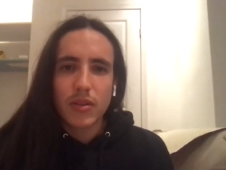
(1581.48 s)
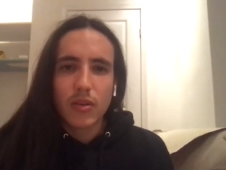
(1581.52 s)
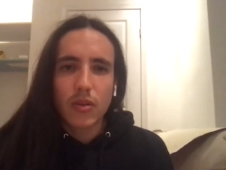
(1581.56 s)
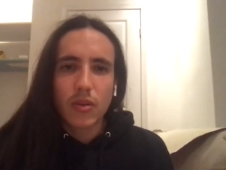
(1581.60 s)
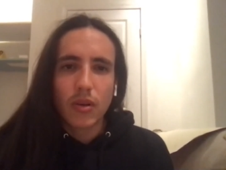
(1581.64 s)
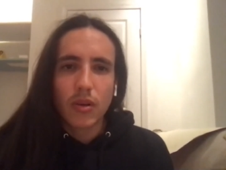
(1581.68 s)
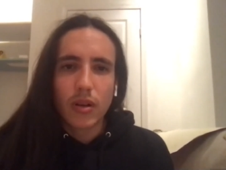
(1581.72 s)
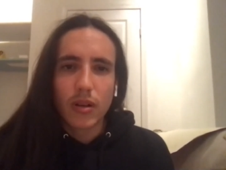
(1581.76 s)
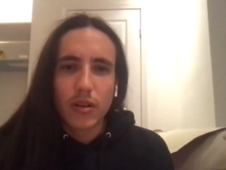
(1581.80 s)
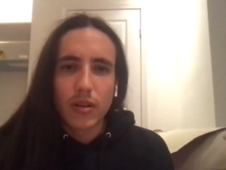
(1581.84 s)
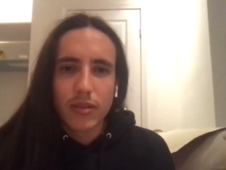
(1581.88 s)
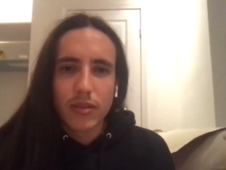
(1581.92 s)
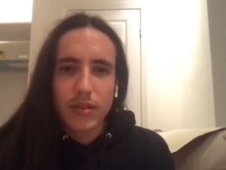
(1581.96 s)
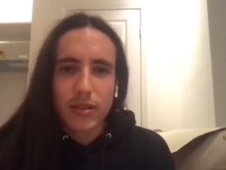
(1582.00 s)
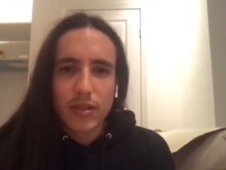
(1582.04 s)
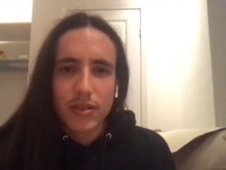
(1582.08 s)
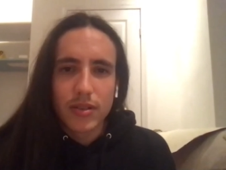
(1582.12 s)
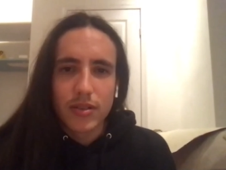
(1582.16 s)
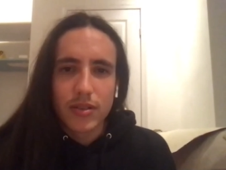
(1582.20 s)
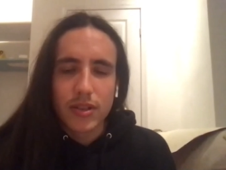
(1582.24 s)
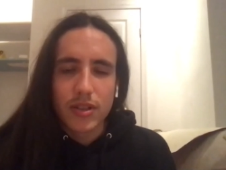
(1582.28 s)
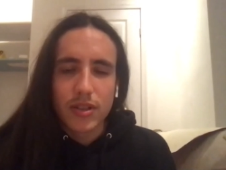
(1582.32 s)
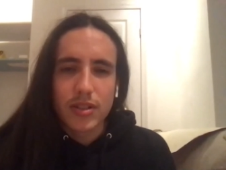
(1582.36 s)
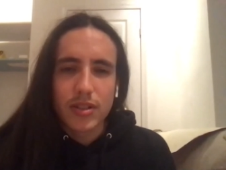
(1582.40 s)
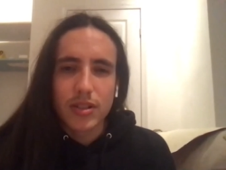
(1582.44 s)
Cool.
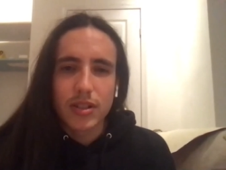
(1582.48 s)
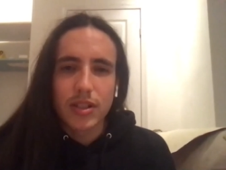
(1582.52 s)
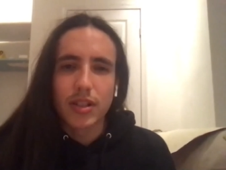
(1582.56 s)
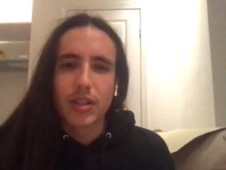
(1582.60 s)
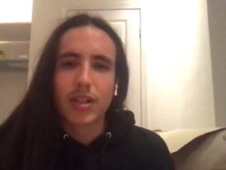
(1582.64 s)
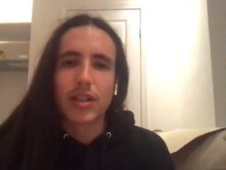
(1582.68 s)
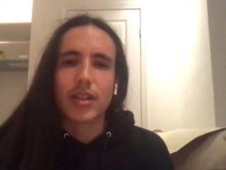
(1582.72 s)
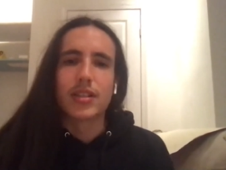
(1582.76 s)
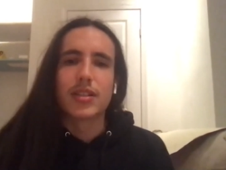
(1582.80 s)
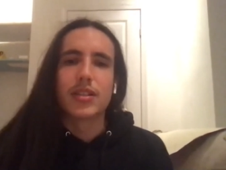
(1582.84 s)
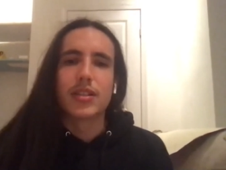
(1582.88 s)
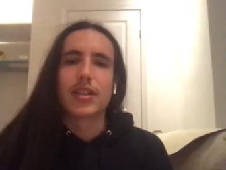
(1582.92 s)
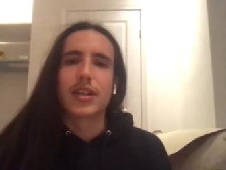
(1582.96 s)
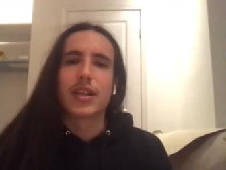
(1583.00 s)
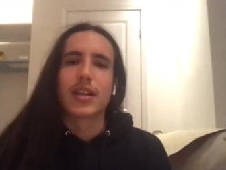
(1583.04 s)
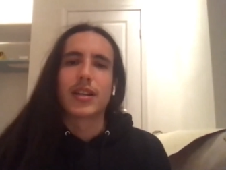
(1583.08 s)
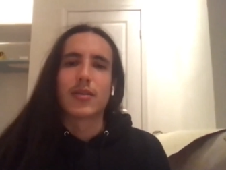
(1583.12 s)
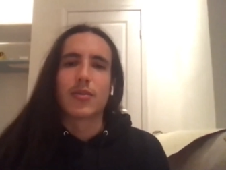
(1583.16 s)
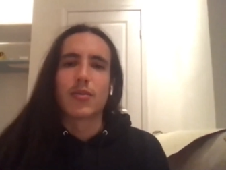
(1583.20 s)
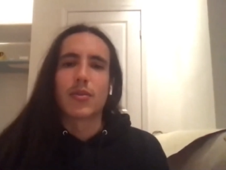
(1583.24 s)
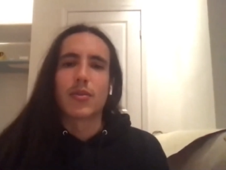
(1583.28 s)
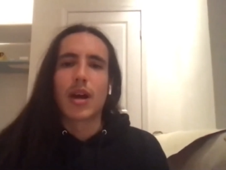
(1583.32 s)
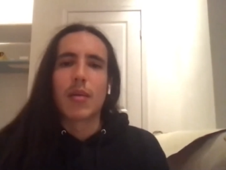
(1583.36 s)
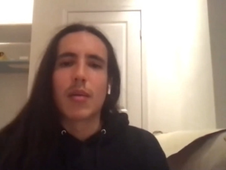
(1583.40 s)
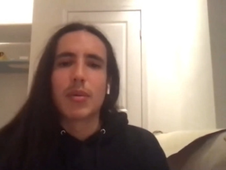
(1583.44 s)
Just curious.
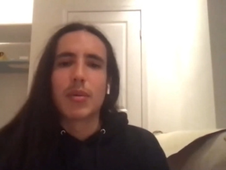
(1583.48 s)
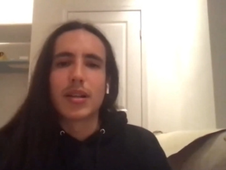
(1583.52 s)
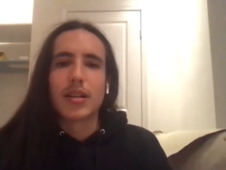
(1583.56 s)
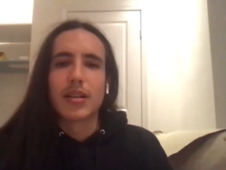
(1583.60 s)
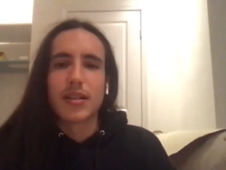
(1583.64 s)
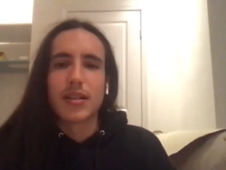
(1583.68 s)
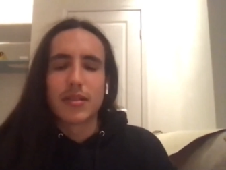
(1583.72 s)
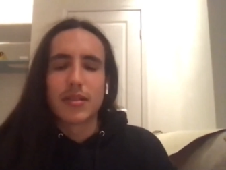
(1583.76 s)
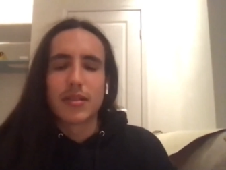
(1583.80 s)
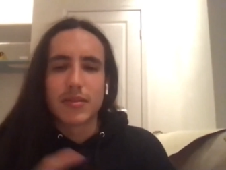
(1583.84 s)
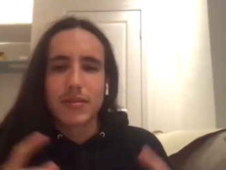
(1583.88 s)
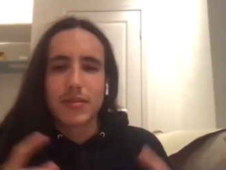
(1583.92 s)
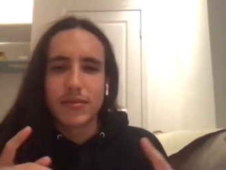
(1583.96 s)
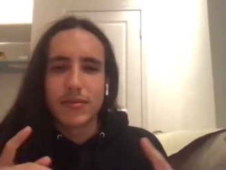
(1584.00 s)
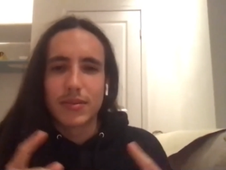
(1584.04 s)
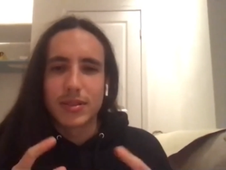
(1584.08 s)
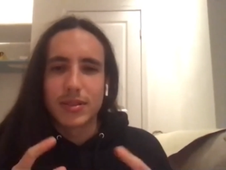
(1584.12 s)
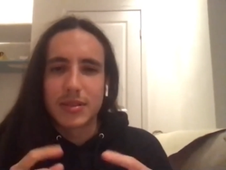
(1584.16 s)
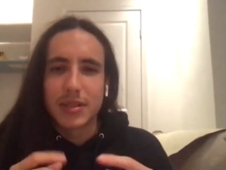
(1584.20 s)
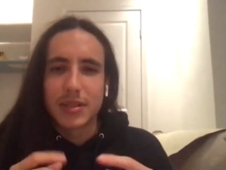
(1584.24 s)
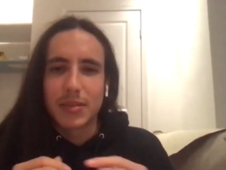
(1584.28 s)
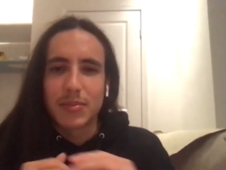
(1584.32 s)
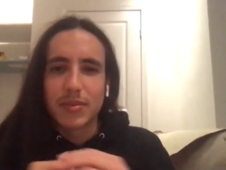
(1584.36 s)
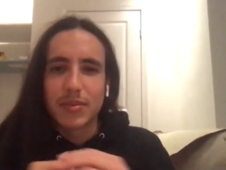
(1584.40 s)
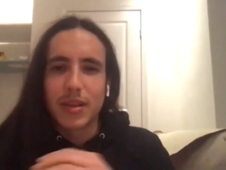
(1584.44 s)
Okay, Robert,
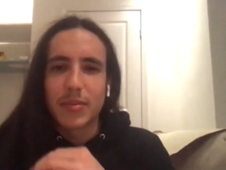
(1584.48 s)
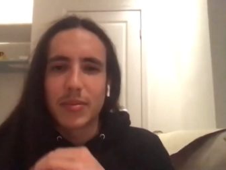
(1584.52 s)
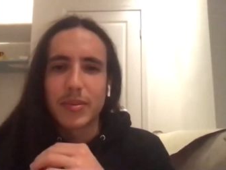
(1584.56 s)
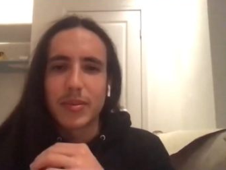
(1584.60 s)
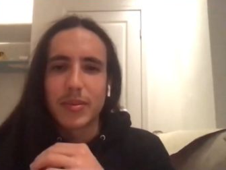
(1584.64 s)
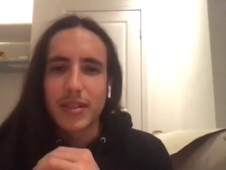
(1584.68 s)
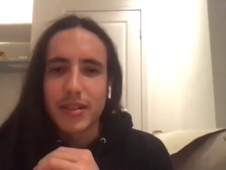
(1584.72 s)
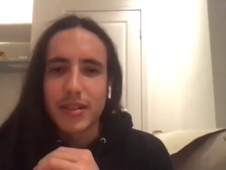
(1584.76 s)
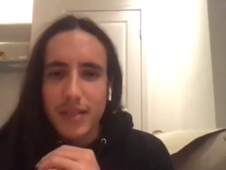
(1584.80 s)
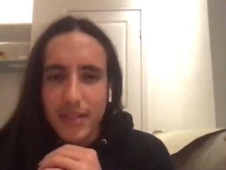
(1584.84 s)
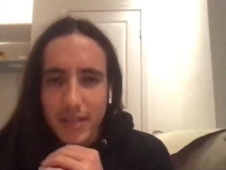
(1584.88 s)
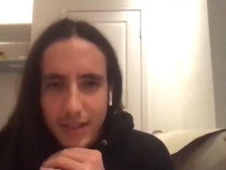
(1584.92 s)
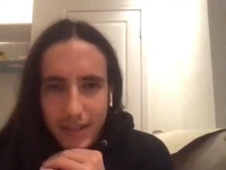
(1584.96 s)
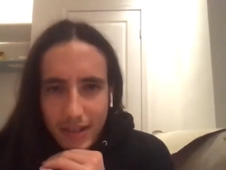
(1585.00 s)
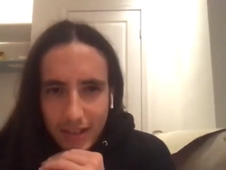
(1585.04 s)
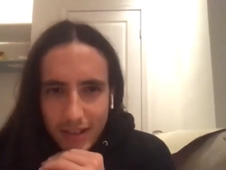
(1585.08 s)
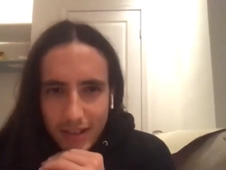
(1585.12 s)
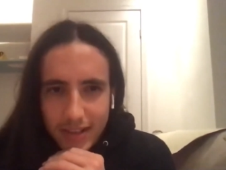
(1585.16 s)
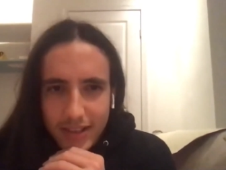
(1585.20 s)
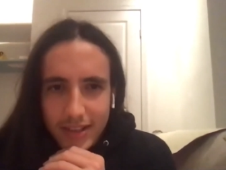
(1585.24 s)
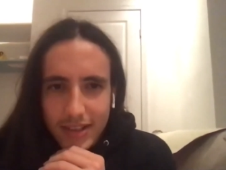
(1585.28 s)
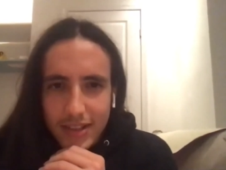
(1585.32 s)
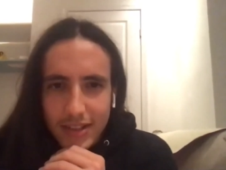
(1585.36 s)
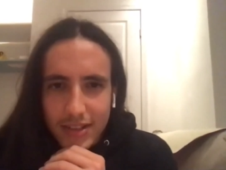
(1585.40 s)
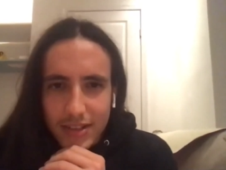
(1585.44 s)
what's up, Robert?
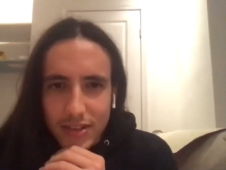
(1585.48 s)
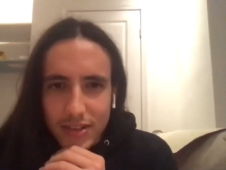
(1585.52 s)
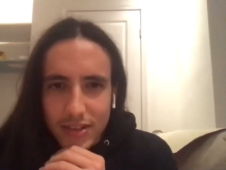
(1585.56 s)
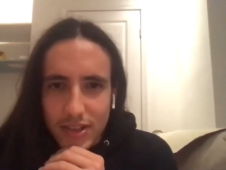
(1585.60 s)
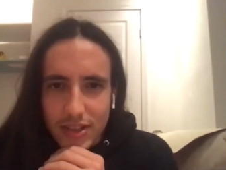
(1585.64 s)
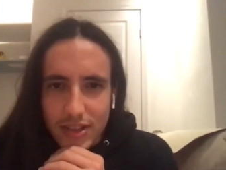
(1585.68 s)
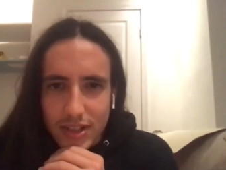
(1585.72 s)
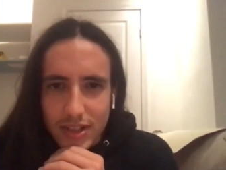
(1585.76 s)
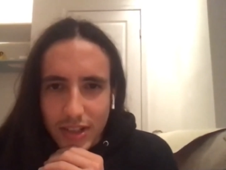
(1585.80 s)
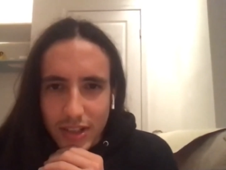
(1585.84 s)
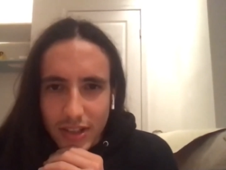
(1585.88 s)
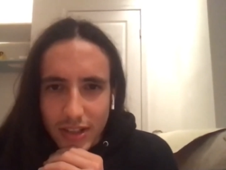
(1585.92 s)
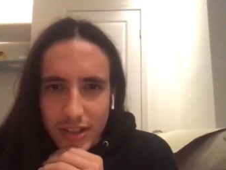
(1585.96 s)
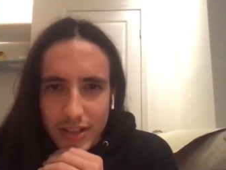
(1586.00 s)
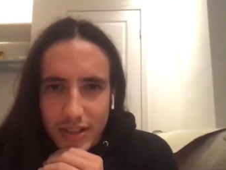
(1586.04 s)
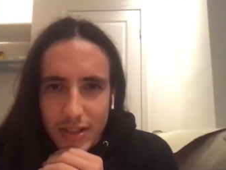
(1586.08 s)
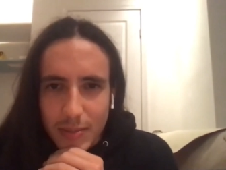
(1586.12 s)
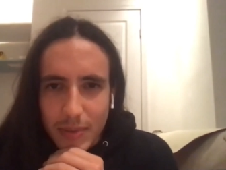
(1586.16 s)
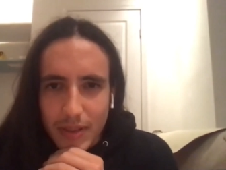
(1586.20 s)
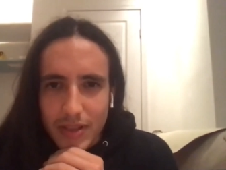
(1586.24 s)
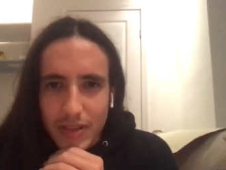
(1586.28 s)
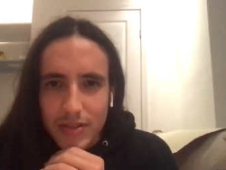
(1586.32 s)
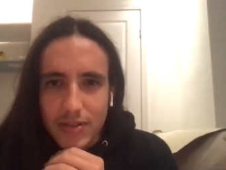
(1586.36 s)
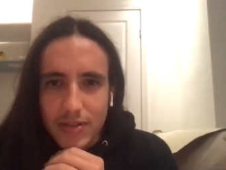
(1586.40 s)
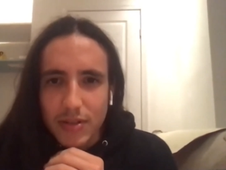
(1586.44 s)
Just curious
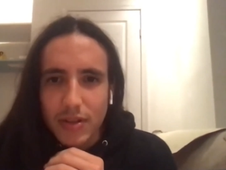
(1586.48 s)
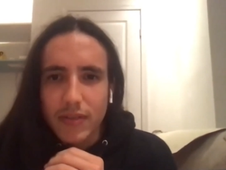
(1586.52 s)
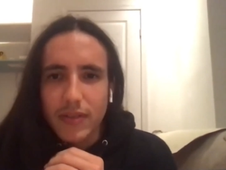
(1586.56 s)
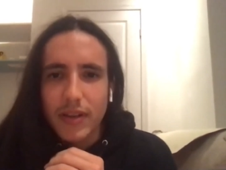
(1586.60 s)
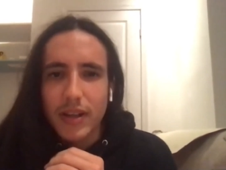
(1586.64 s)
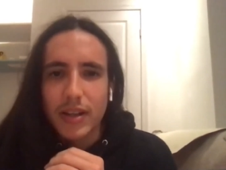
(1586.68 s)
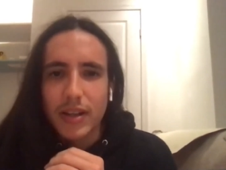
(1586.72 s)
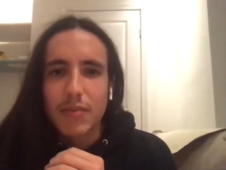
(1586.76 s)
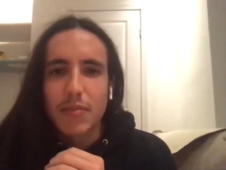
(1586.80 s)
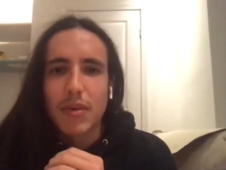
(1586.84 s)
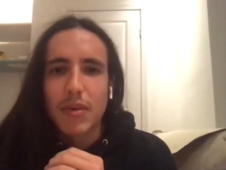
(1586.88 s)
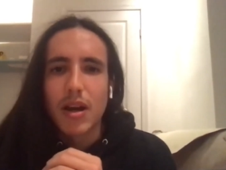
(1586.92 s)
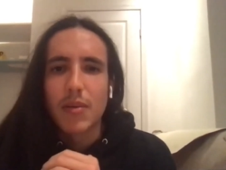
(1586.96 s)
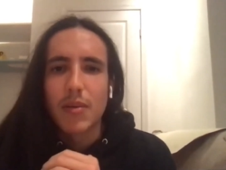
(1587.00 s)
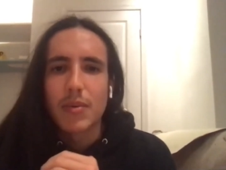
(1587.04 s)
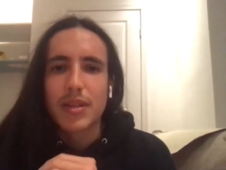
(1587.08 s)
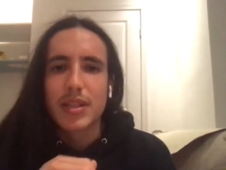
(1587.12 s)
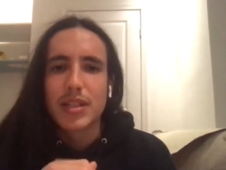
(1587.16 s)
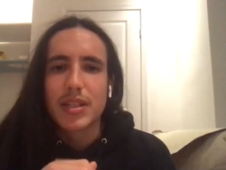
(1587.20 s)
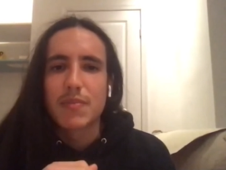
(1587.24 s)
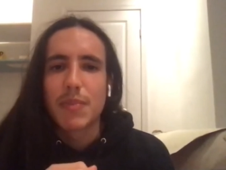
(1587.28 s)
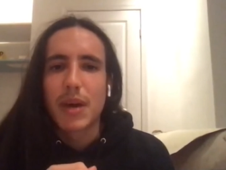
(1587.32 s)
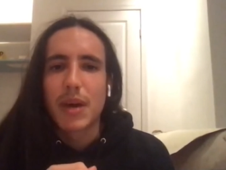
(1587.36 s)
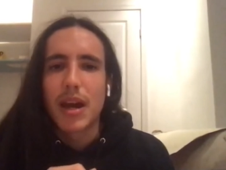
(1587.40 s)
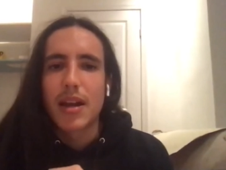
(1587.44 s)
about the story of how your mom
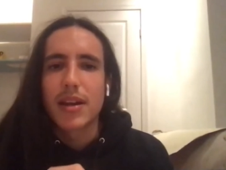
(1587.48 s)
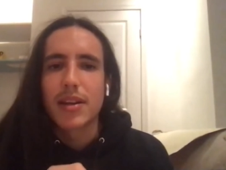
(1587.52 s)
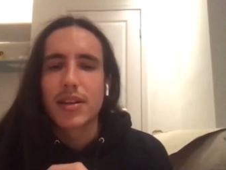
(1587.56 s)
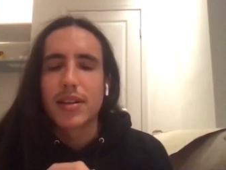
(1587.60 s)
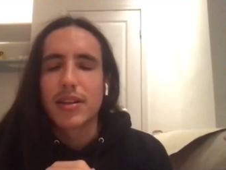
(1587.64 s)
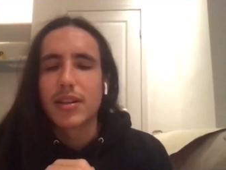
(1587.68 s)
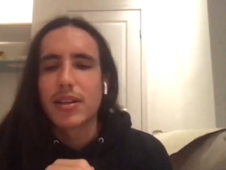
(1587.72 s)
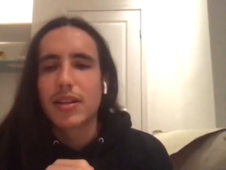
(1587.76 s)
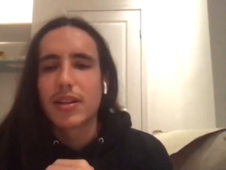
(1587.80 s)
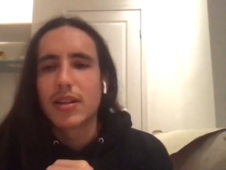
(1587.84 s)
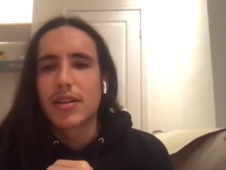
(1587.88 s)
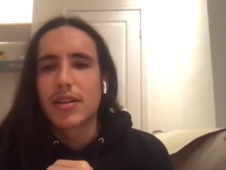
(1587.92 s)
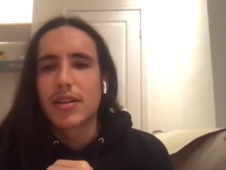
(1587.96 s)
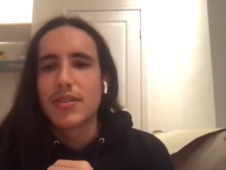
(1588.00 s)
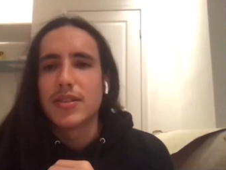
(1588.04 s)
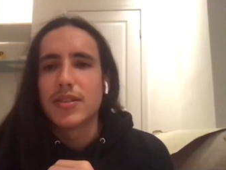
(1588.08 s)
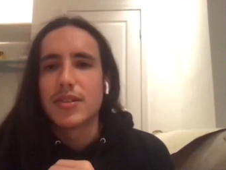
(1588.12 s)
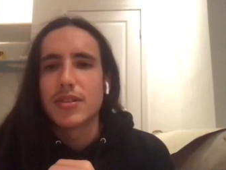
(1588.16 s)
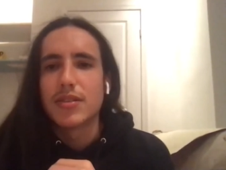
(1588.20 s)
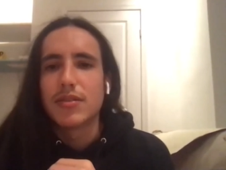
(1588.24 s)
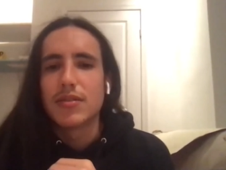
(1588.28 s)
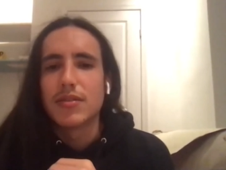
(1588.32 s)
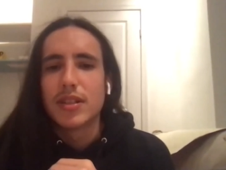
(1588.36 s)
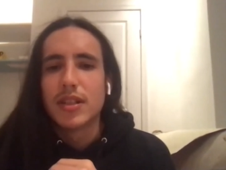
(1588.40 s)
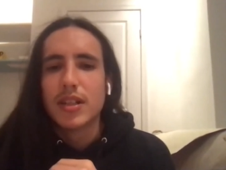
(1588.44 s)
inspired and
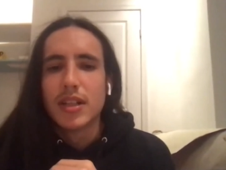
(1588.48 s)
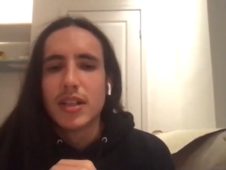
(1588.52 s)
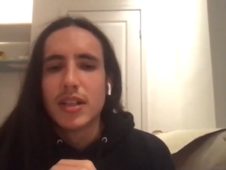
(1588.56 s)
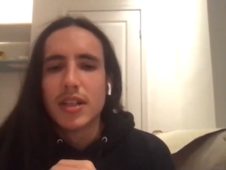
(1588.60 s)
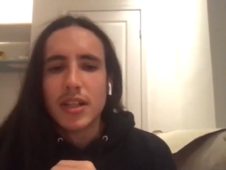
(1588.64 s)
encouraged you.